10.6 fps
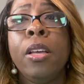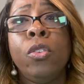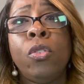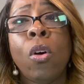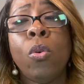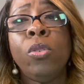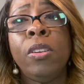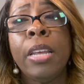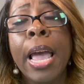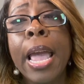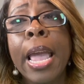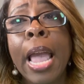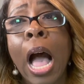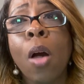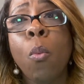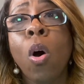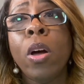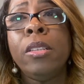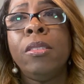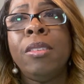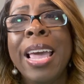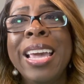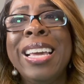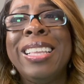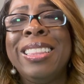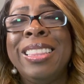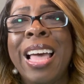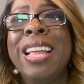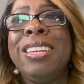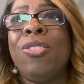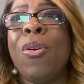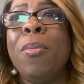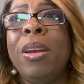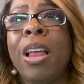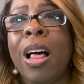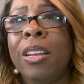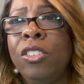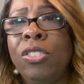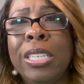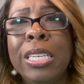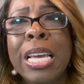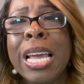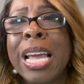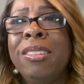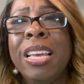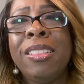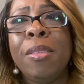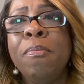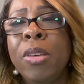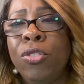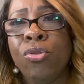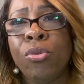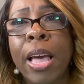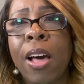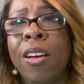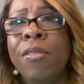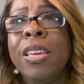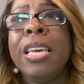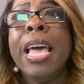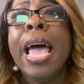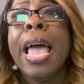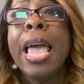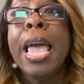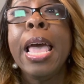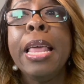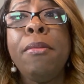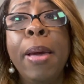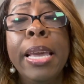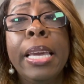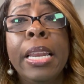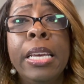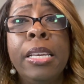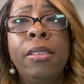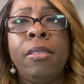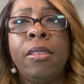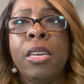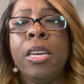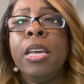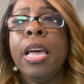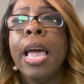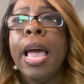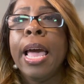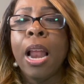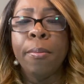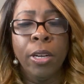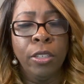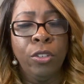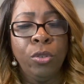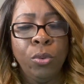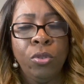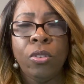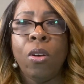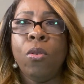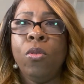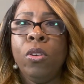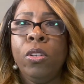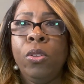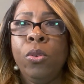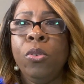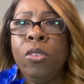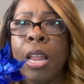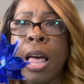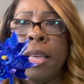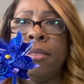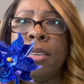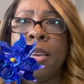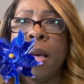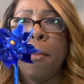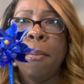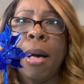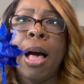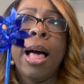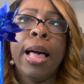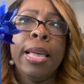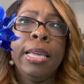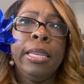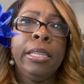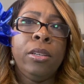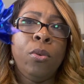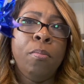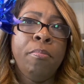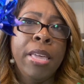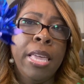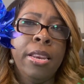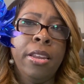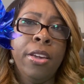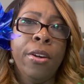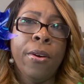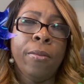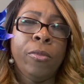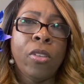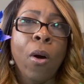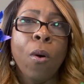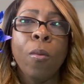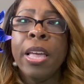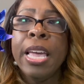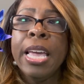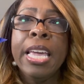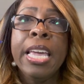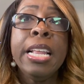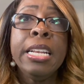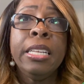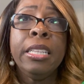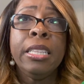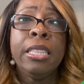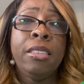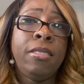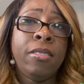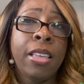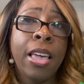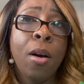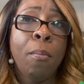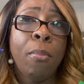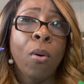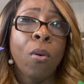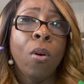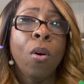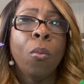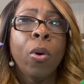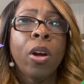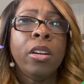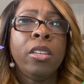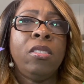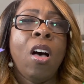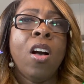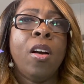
So today I want to take that terminology and take the mystery out of it and make it easy. And I'm going to do so utilizing my little pen here. So in this example, we're going to talk